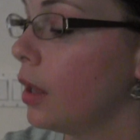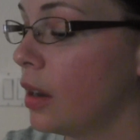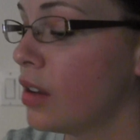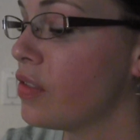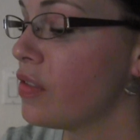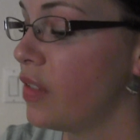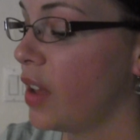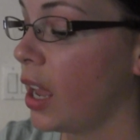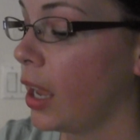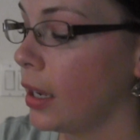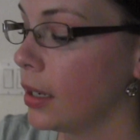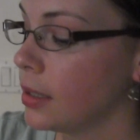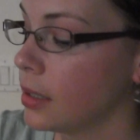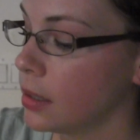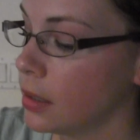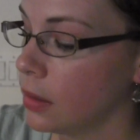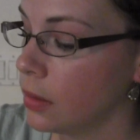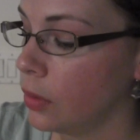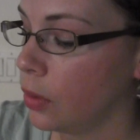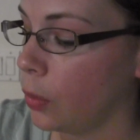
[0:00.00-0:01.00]
affect
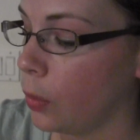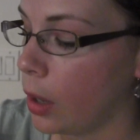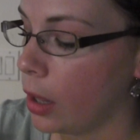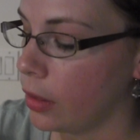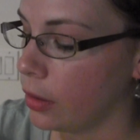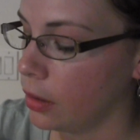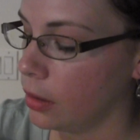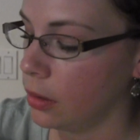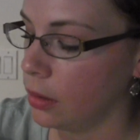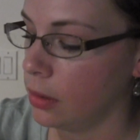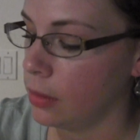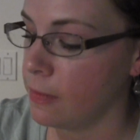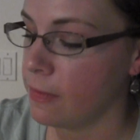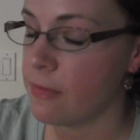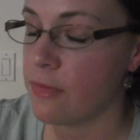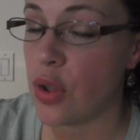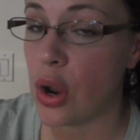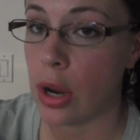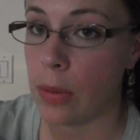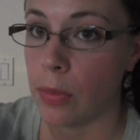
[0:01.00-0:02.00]
the weather
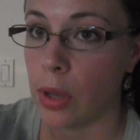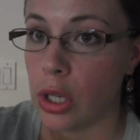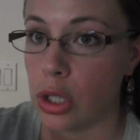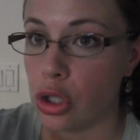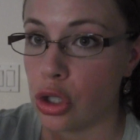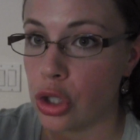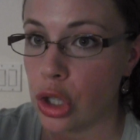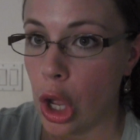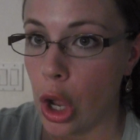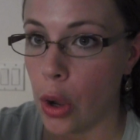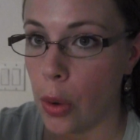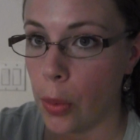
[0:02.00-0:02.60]
very much so.